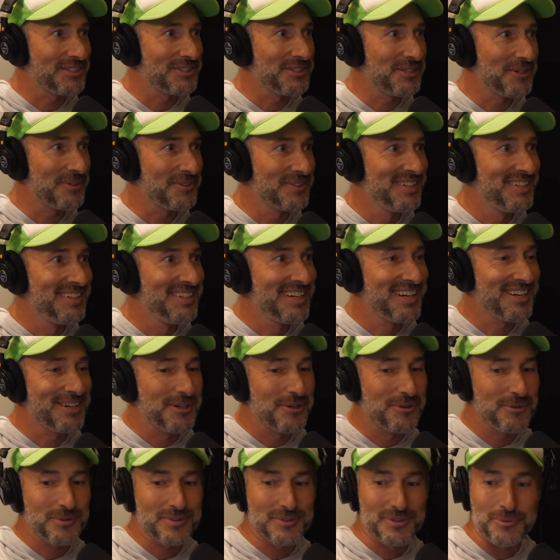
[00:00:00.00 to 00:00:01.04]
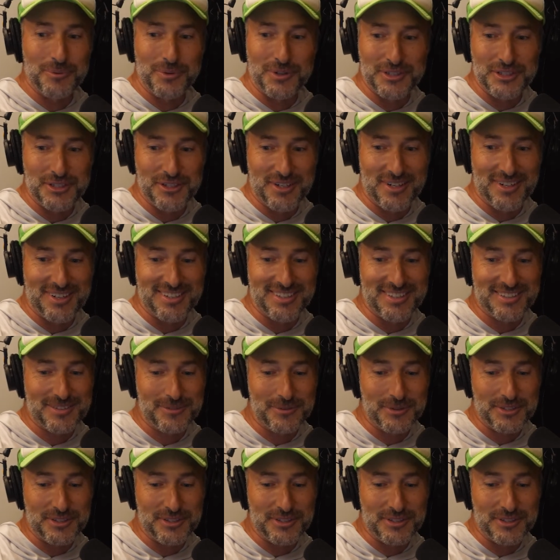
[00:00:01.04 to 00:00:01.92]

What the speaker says: So yeah. I don't know what your